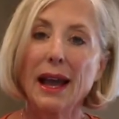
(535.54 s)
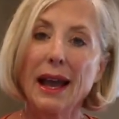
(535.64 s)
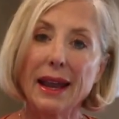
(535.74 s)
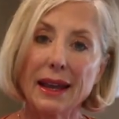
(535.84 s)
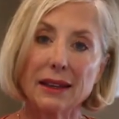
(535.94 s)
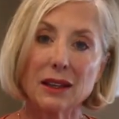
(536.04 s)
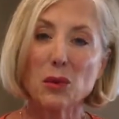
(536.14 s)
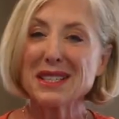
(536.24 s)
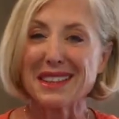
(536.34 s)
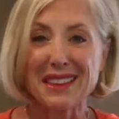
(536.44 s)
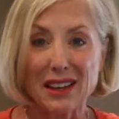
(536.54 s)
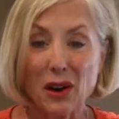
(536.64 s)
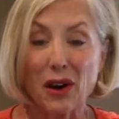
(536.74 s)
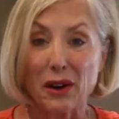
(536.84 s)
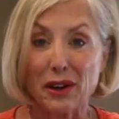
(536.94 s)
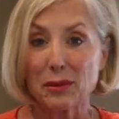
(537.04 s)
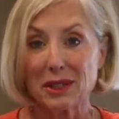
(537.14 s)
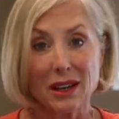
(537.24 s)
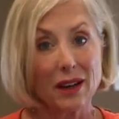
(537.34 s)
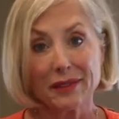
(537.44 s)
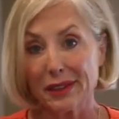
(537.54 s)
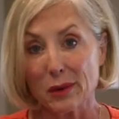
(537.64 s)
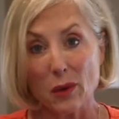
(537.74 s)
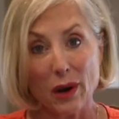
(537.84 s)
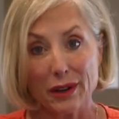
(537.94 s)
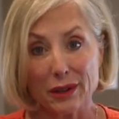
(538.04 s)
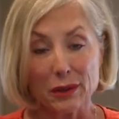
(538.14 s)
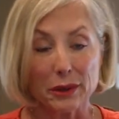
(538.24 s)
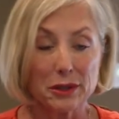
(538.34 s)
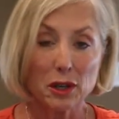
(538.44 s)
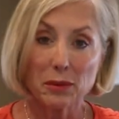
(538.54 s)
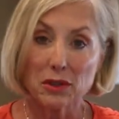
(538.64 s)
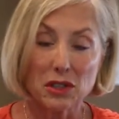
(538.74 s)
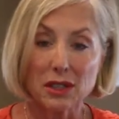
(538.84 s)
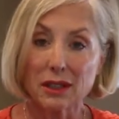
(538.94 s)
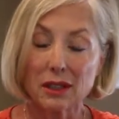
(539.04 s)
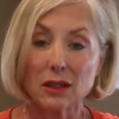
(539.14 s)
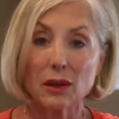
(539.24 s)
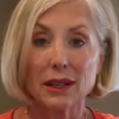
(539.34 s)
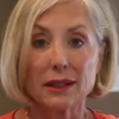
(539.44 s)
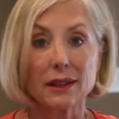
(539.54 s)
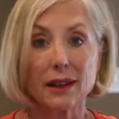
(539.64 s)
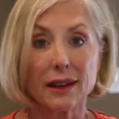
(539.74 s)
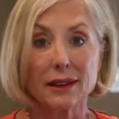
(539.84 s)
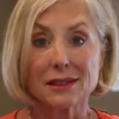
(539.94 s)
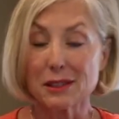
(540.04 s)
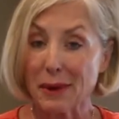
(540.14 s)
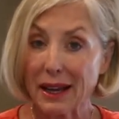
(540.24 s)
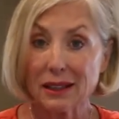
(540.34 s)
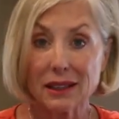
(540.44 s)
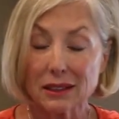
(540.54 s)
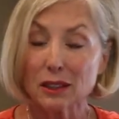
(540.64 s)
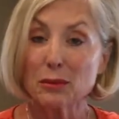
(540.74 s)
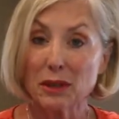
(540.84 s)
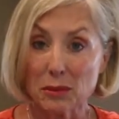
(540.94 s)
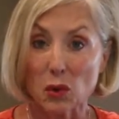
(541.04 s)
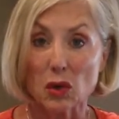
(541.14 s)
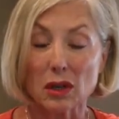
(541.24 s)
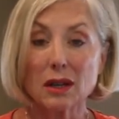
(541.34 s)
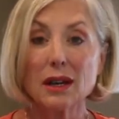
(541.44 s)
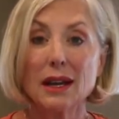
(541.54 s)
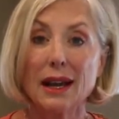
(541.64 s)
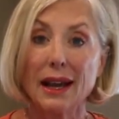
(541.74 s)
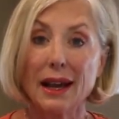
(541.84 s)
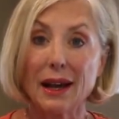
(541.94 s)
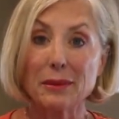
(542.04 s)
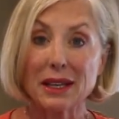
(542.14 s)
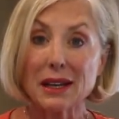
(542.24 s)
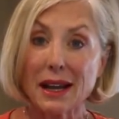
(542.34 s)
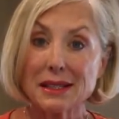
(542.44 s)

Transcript: and it wasn't that hard. I mean, offering a water or a Topo Chico and smiling a little bit more. And I